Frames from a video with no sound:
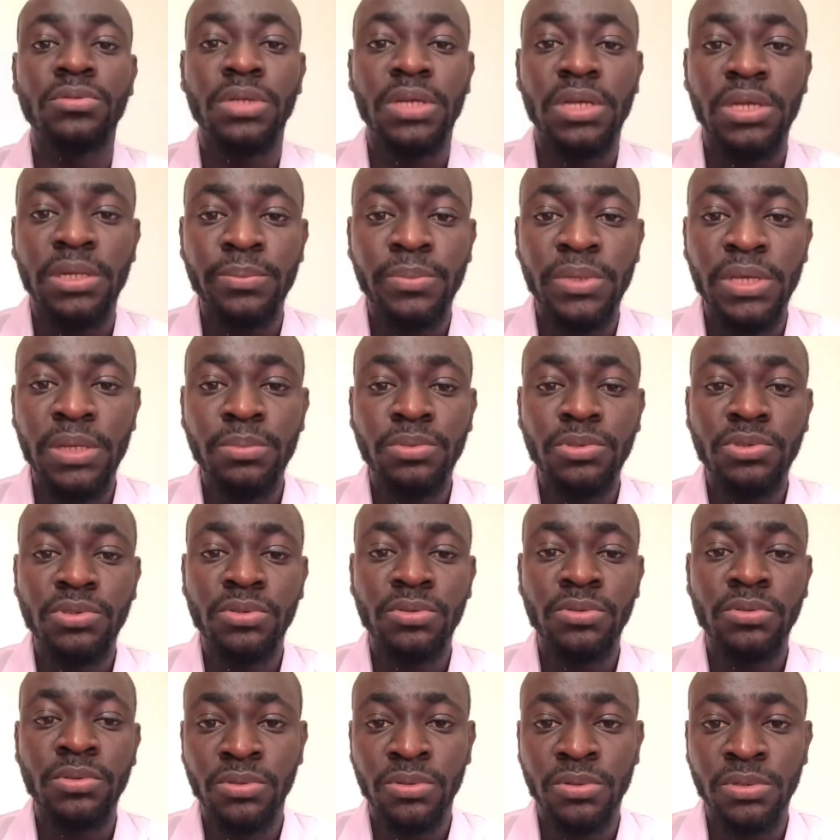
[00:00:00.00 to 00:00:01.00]
can be able
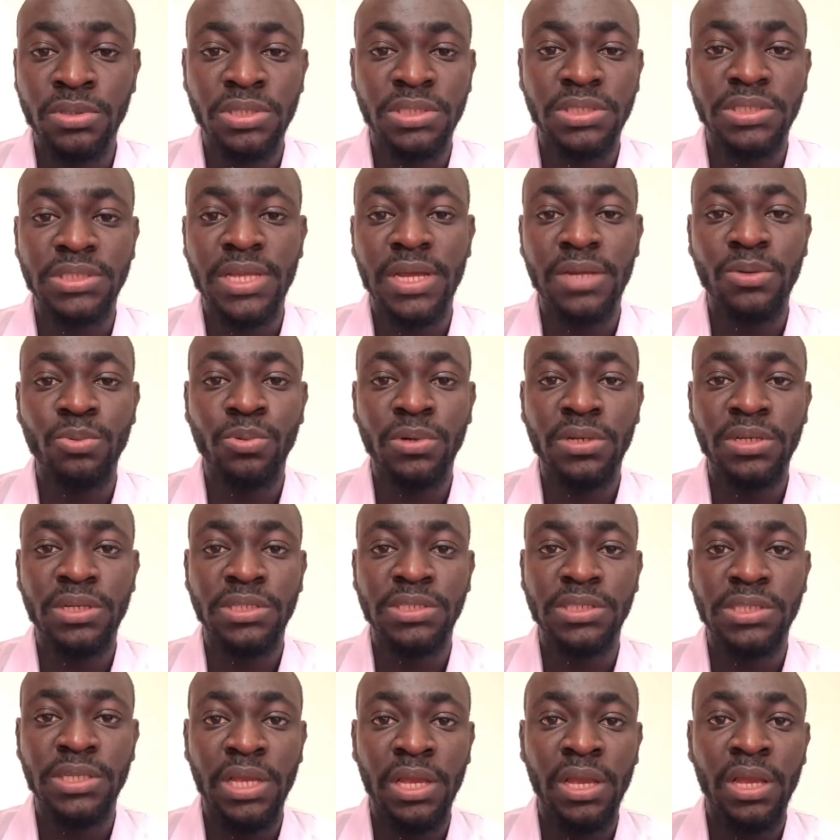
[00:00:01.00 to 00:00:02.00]
to understand what they
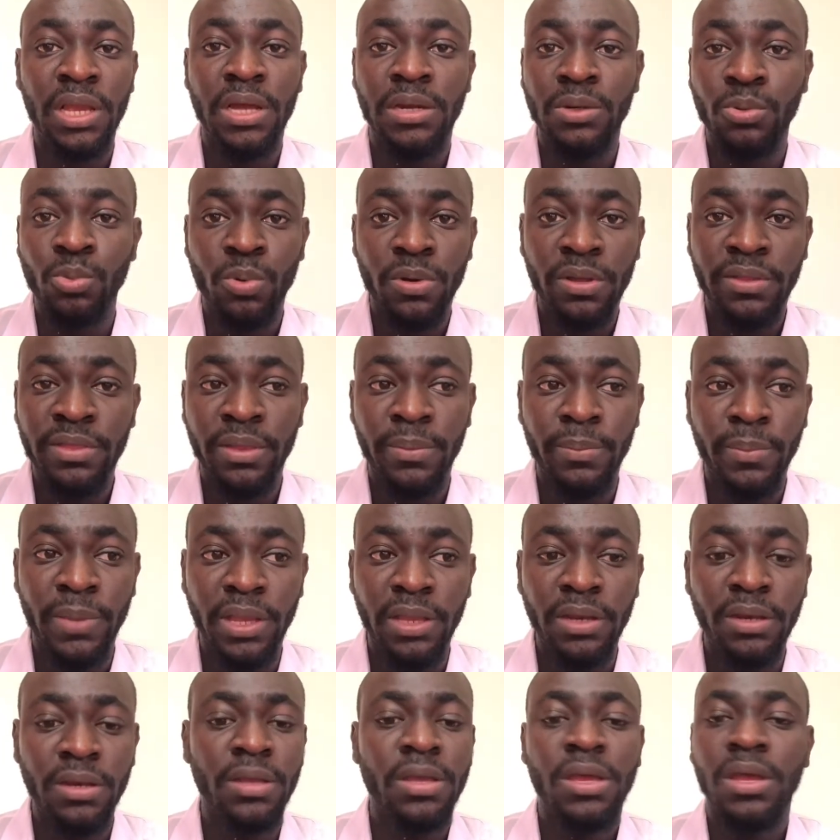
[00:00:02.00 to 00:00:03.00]
say and what they
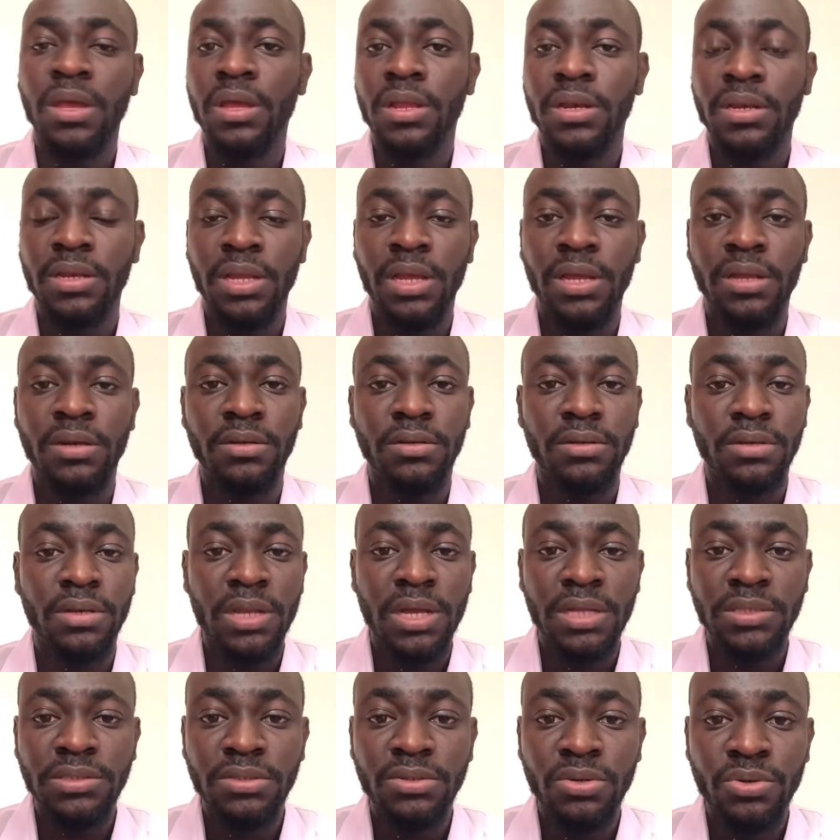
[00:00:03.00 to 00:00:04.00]
mean, then
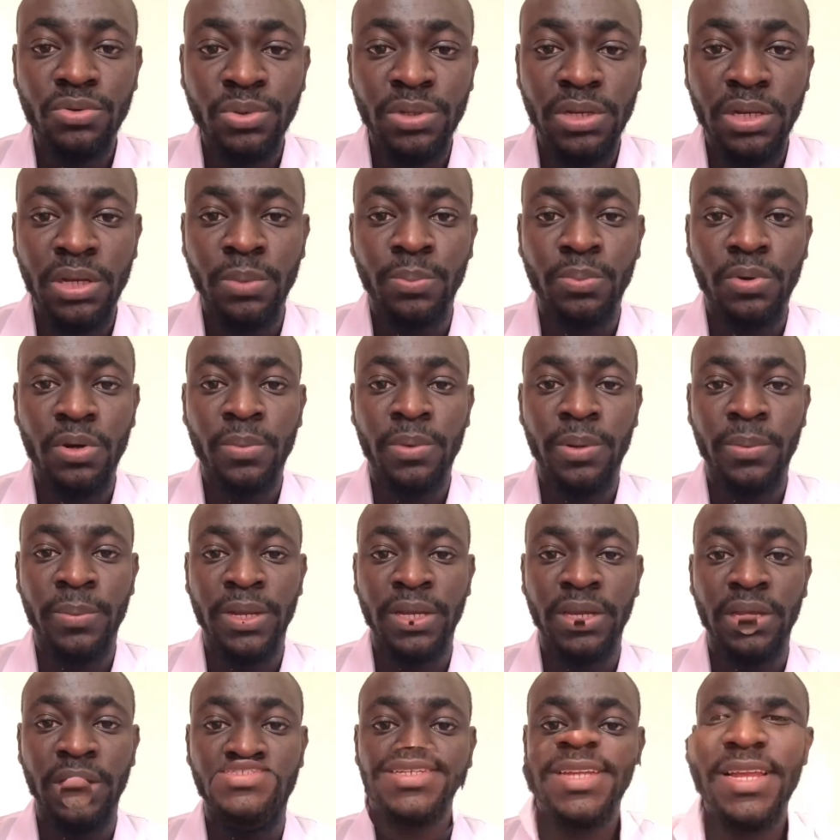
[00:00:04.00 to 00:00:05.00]
that's not really a problem, I
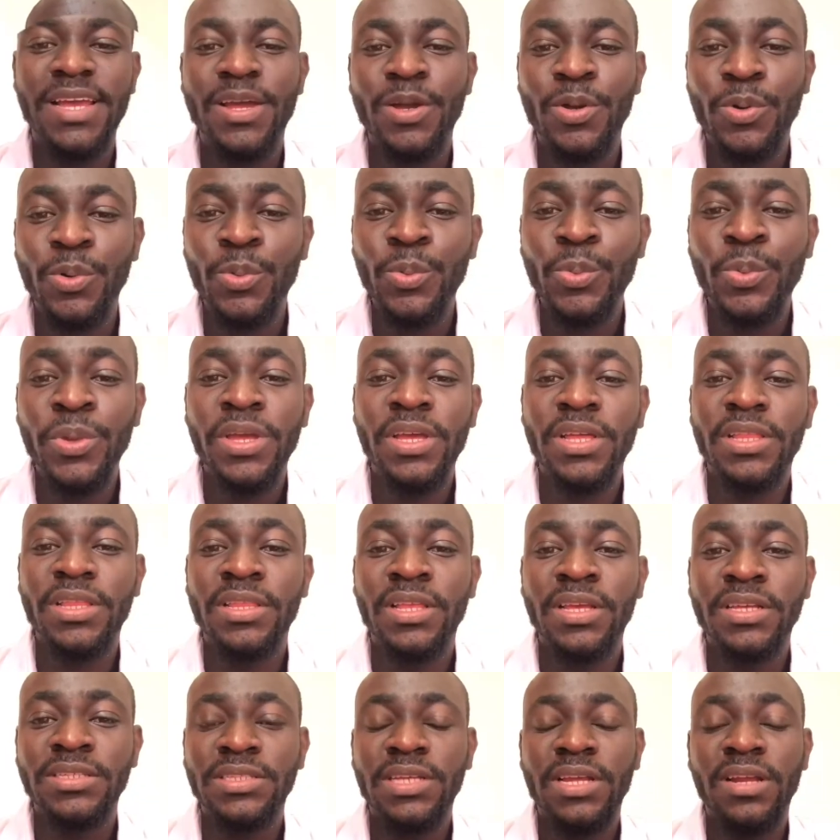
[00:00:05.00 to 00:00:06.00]
guess. Now,
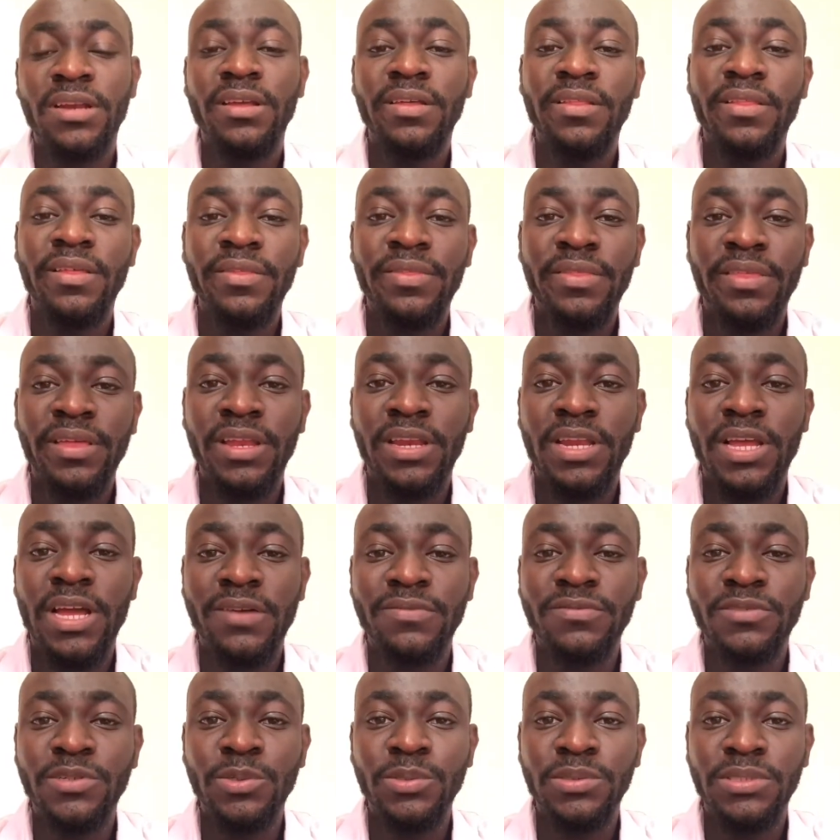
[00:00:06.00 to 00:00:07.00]
there's another thing I've
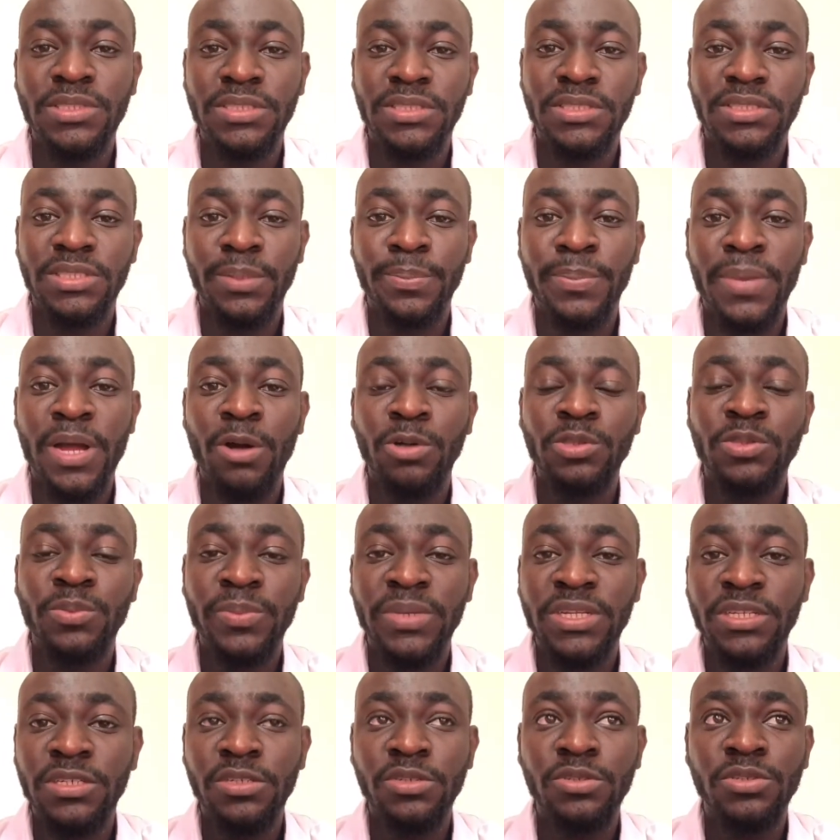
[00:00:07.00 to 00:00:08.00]
noticed about
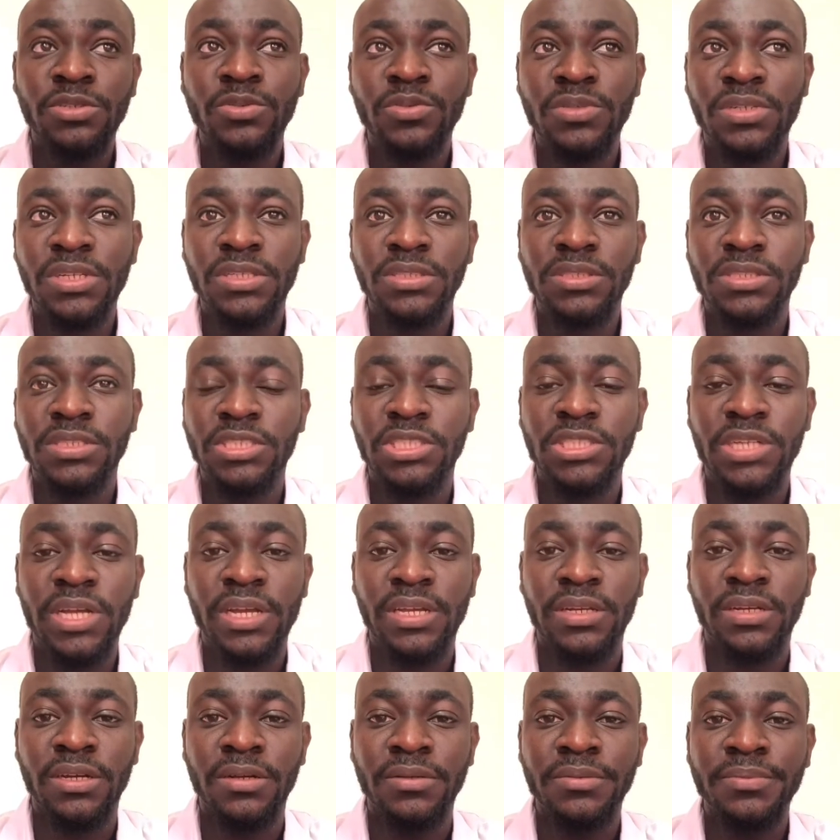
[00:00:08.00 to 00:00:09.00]
medical students in
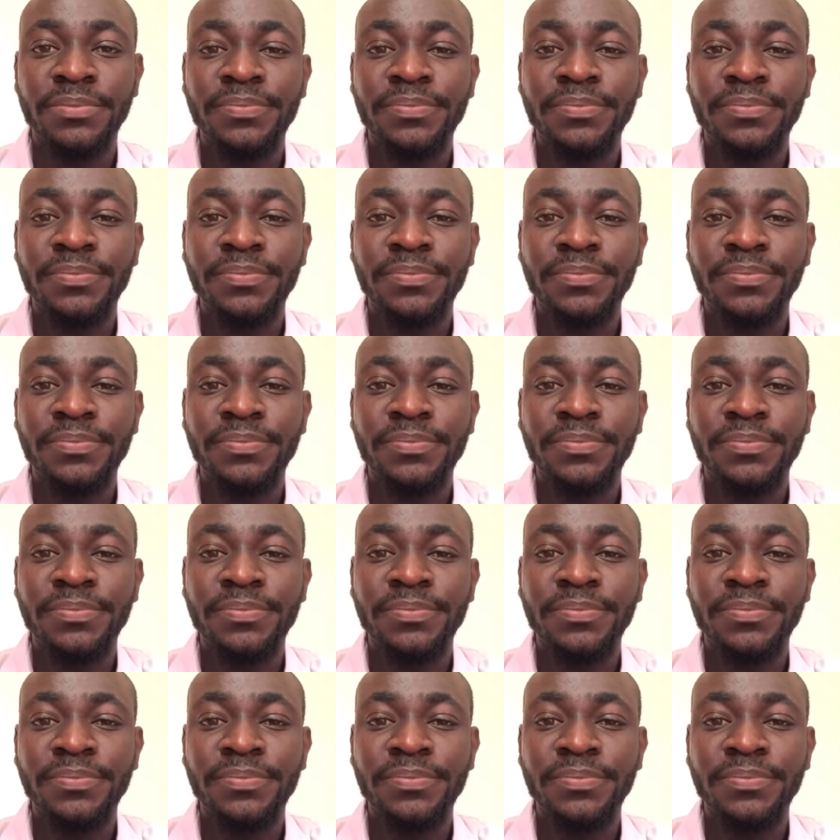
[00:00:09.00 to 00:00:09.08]
China.